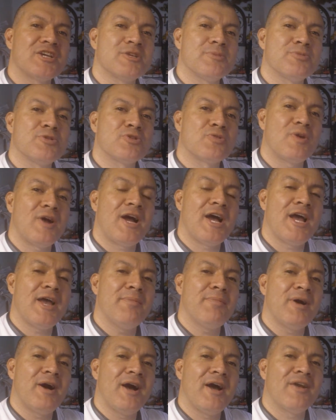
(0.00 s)

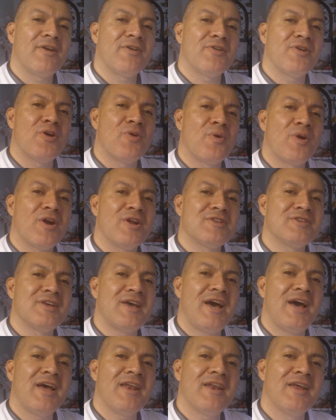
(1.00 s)
subscribe. I don't know where it's
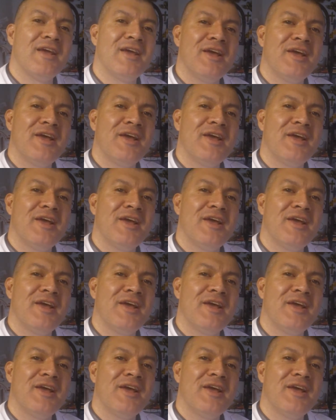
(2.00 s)
at.